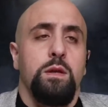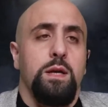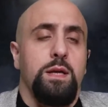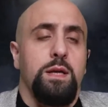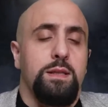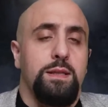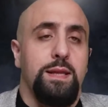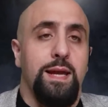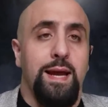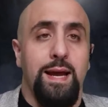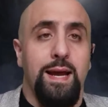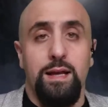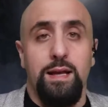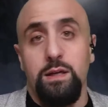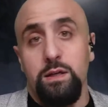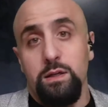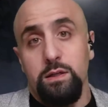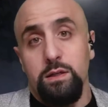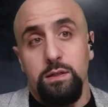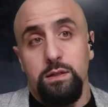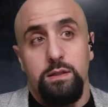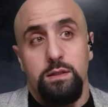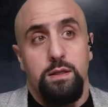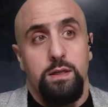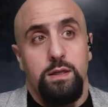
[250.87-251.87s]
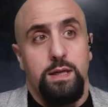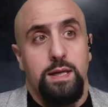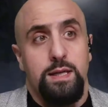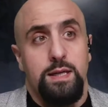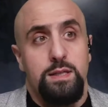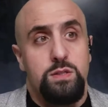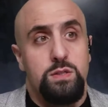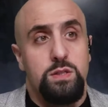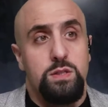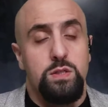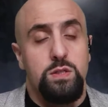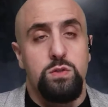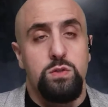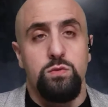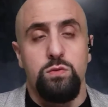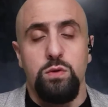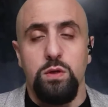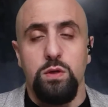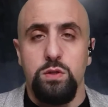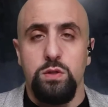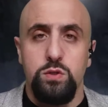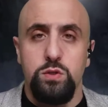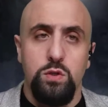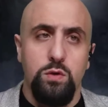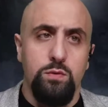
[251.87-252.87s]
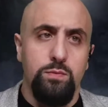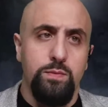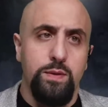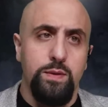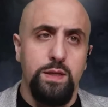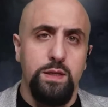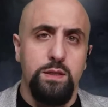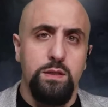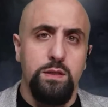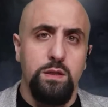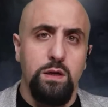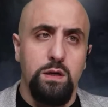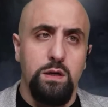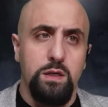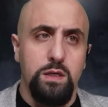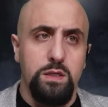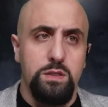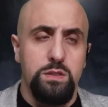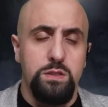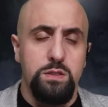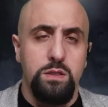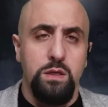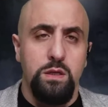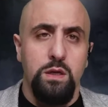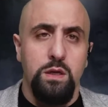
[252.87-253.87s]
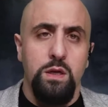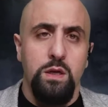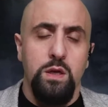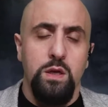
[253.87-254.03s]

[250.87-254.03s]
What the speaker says: attack against Israel, so many targets,